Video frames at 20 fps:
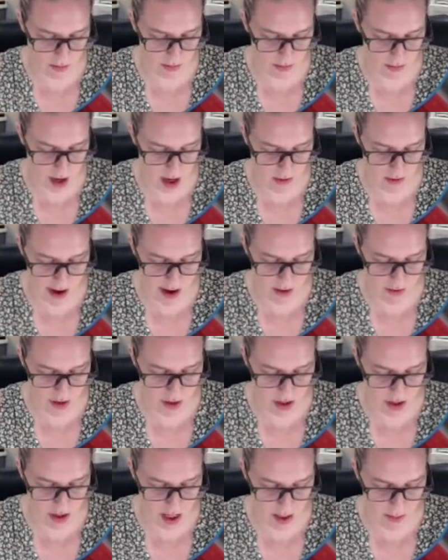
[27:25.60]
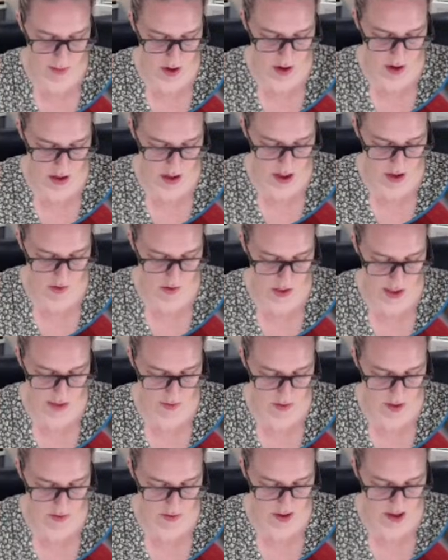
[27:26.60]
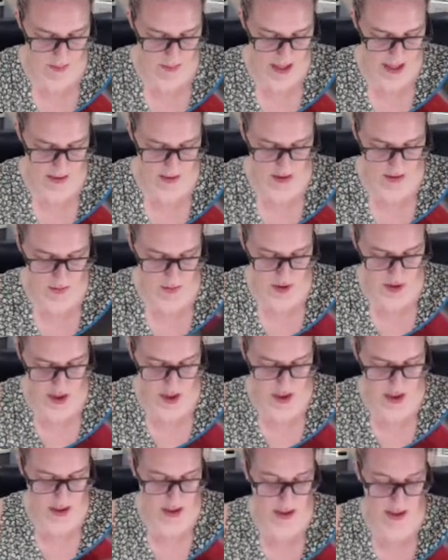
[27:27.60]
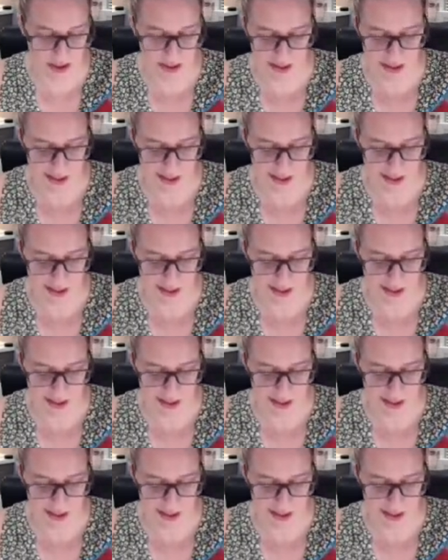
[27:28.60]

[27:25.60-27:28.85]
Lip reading: around that mark, £175 of product.